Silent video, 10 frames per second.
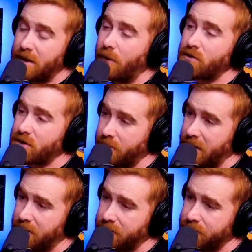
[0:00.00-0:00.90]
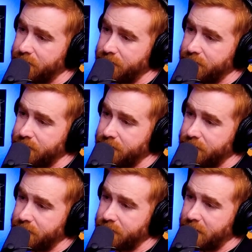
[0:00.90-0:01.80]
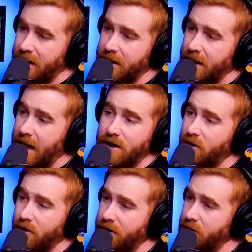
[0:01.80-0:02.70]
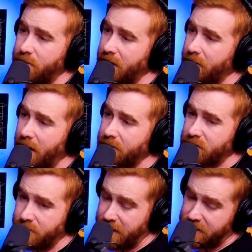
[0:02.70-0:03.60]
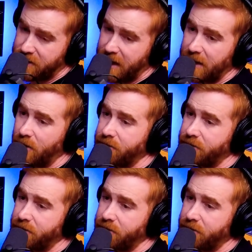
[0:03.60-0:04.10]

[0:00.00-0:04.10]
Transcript: the most to me. Thank and, you. And any girl that you bring around, she bet she's got to go